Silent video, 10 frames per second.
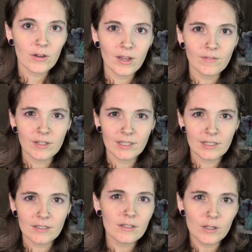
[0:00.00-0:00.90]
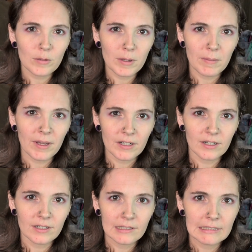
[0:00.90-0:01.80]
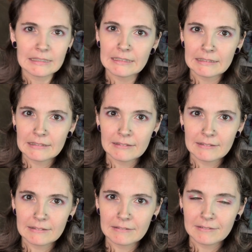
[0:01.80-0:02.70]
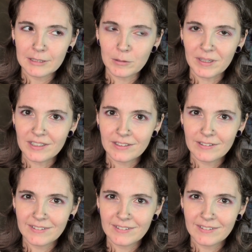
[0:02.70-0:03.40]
Okay, I feel like that's a little bit better. A little bit.